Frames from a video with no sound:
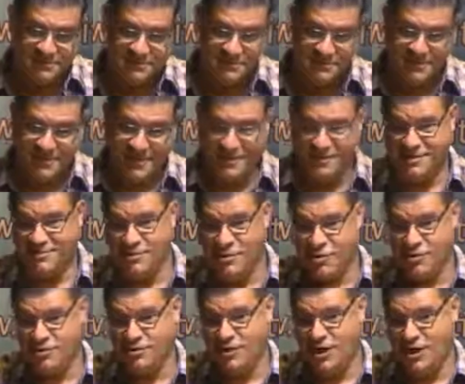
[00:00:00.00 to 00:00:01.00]
And the
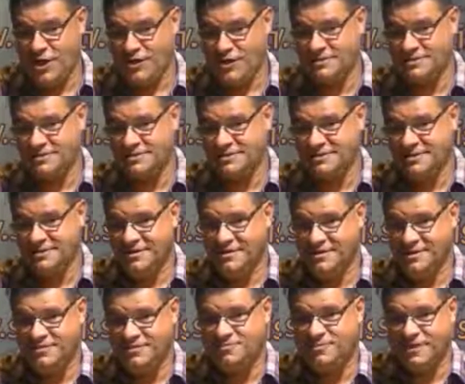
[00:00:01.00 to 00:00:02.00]
moral laws
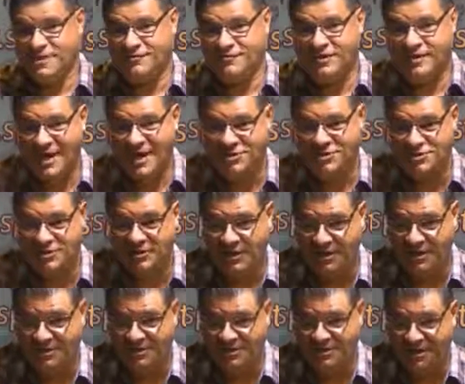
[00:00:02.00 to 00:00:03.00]
is part of the natural
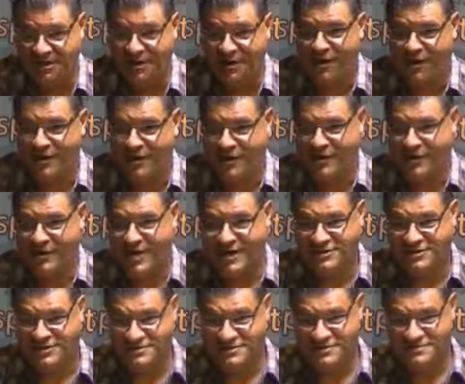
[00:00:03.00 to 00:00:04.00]
laws that are in our
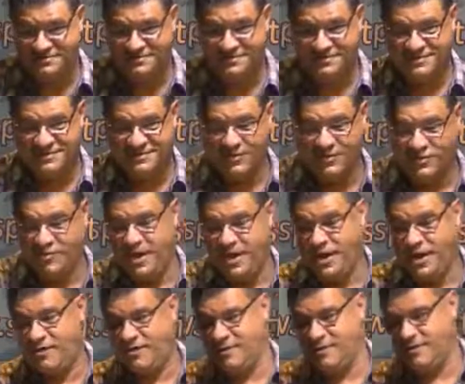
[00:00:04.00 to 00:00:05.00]
conscience. So you
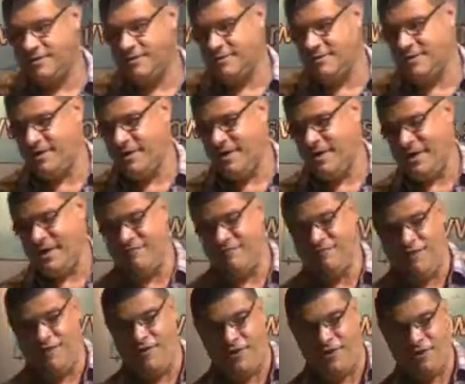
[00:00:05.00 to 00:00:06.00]
may get
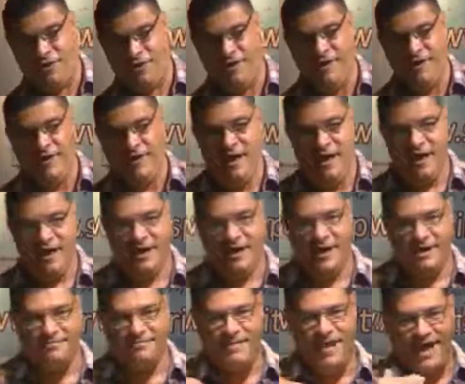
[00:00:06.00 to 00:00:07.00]
farther and
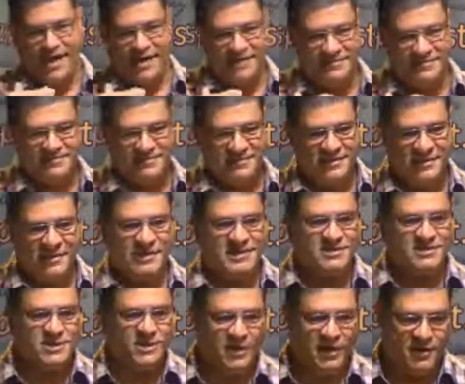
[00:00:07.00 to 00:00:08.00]
come back.
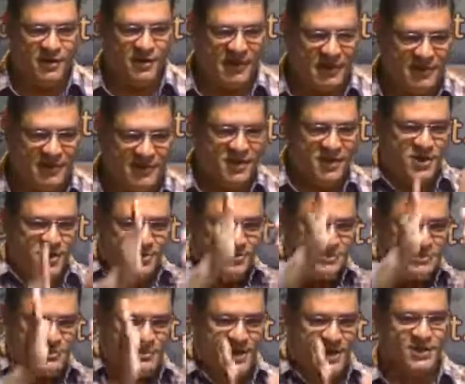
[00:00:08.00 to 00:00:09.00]
So either go
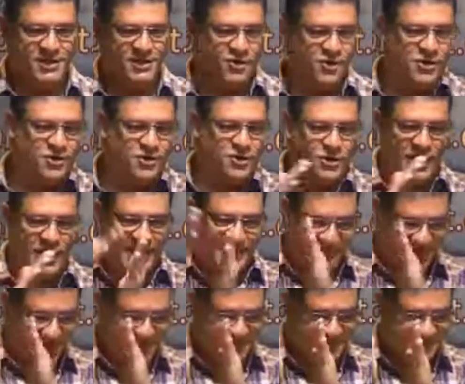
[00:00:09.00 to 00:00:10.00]
straight or you go like
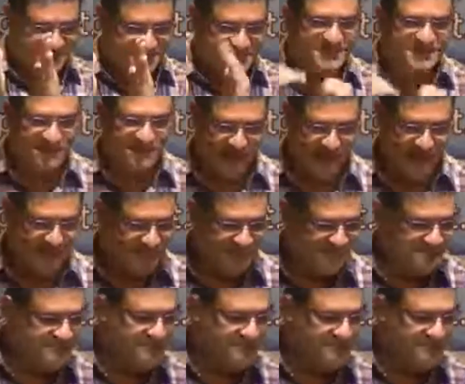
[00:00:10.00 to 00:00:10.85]
this, right?